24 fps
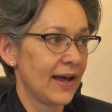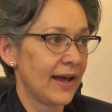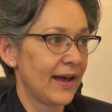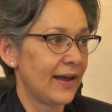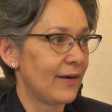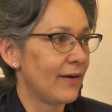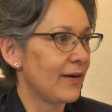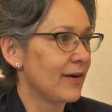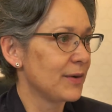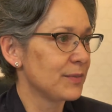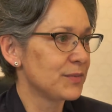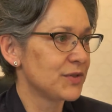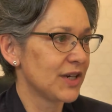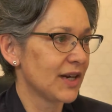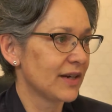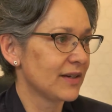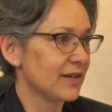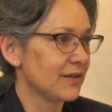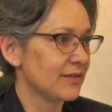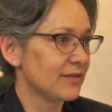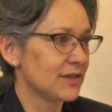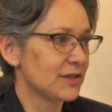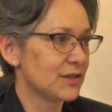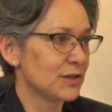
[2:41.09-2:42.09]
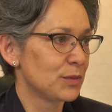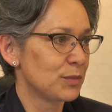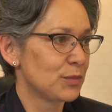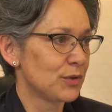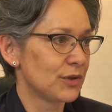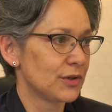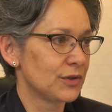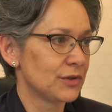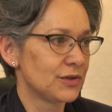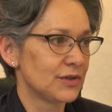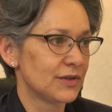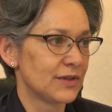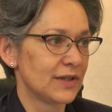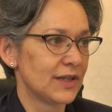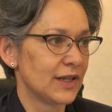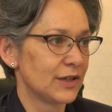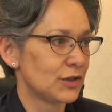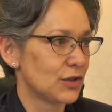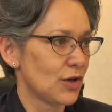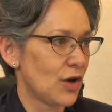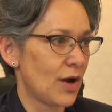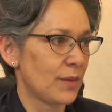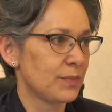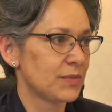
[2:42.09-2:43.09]
and our objective is to produce the
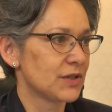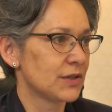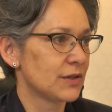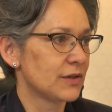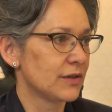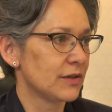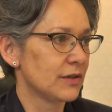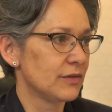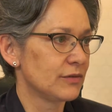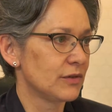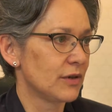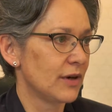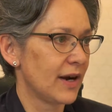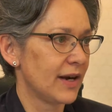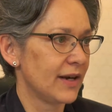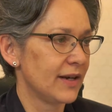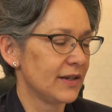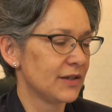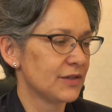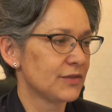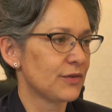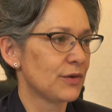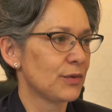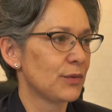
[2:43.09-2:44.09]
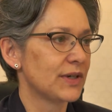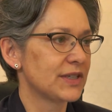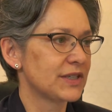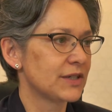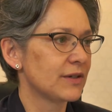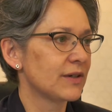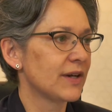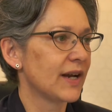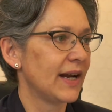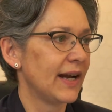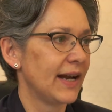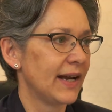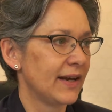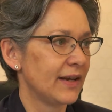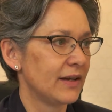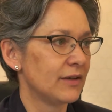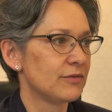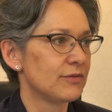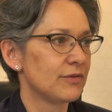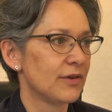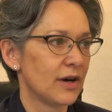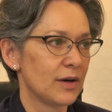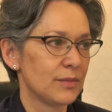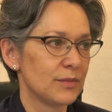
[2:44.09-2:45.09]
top cereal varieties for Western
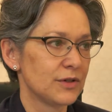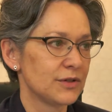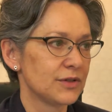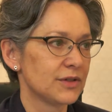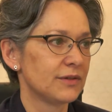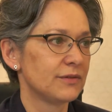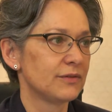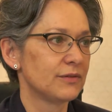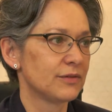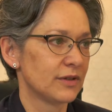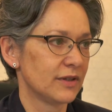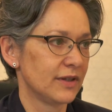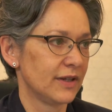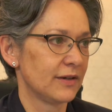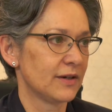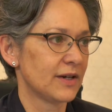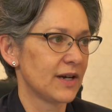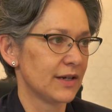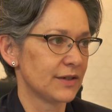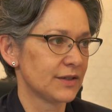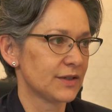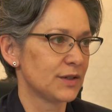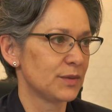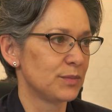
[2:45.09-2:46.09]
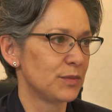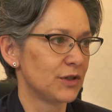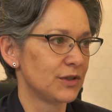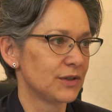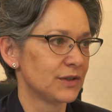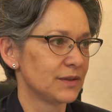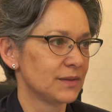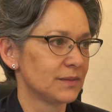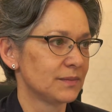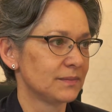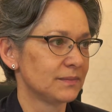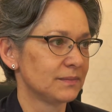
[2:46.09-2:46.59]
Canadian farmers and for their customers.